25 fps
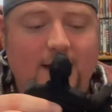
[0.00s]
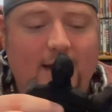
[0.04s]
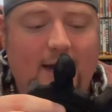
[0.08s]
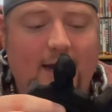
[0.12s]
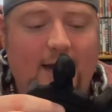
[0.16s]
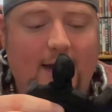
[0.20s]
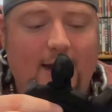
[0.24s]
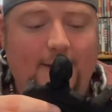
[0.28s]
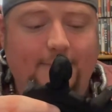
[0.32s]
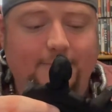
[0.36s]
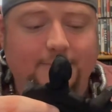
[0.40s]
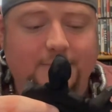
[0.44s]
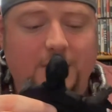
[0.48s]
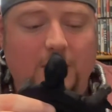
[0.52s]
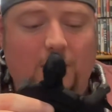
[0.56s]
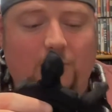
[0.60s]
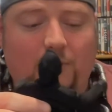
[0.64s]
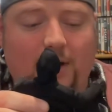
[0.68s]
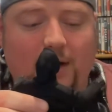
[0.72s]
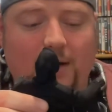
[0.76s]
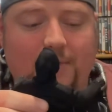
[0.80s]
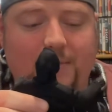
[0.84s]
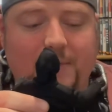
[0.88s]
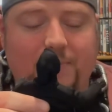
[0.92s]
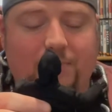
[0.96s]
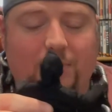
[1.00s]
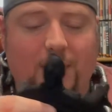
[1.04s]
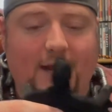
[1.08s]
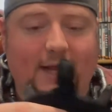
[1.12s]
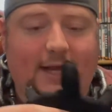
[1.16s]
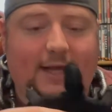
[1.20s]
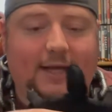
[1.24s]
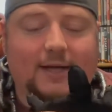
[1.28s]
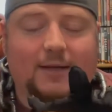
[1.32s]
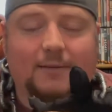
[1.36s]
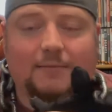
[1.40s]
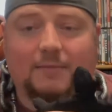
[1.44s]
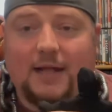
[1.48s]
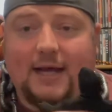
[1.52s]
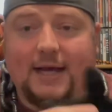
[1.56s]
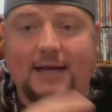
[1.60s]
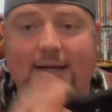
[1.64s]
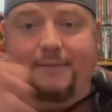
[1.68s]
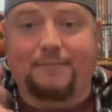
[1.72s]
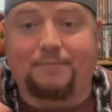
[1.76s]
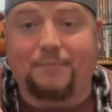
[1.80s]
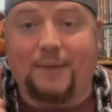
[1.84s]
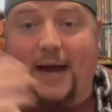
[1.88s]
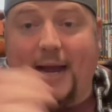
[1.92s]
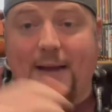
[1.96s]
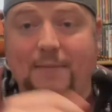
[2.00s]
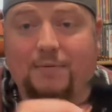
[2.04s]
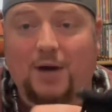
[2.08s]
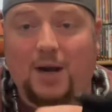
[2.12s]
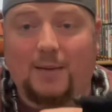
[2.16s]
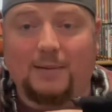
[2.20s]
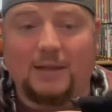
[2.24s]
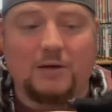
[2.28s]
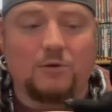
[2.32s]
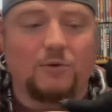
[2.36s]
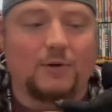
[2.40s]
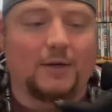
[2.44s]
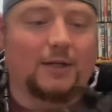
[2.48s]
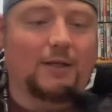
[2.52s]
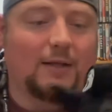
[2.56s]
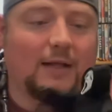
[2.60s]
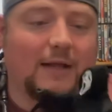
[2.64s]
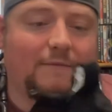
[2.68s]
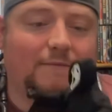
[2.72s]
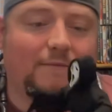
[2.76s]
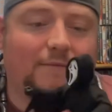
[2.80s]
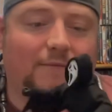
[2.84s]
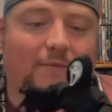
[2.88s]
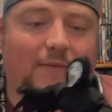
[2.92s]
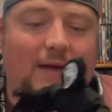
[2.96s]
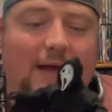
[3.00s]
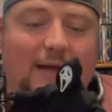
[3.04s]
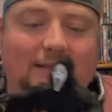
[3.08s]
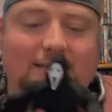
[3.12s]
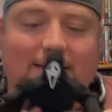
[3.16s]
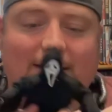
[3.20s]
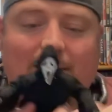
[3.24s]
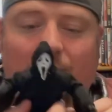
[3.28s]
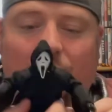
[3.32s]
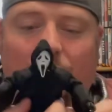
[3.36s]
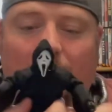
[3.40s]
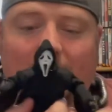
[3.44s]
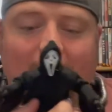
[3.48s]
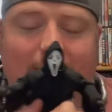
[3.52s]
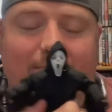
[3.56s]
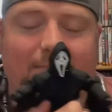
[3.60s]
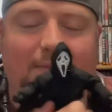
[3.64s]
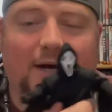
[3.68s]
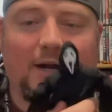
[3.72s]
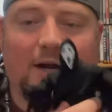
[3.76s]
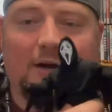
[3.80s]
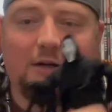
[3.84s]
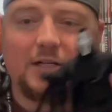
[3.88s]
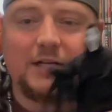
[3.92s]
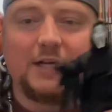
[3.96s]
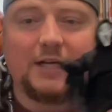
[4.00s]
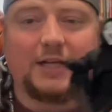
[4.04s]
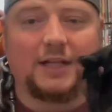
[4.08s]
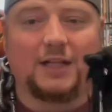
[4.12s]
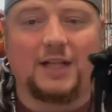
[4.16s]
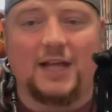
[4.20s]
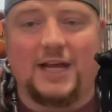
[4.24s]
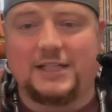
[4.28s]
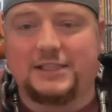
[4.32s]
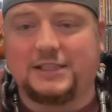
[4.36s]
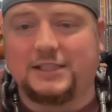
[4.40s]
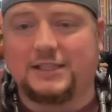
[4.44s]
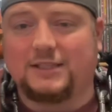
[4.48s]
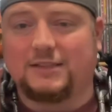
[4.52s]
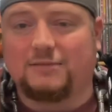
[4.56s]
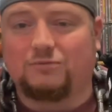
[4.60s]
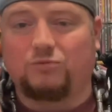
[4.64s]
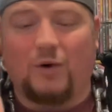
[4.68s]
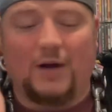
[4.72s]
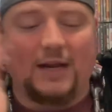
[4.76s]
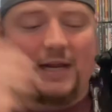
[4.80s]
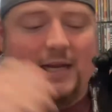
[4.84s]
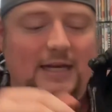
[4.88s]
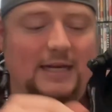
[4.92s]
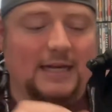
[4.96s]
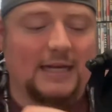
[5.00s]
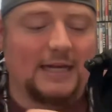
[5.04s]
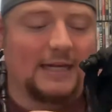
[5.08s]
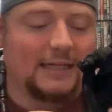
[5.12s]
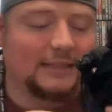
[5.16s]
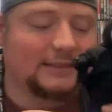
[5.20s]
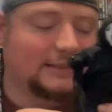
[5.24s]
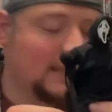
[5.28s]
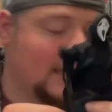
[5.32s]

Um, don't want to be breaking them like I probably will at, at some point. But articulation is what he needs.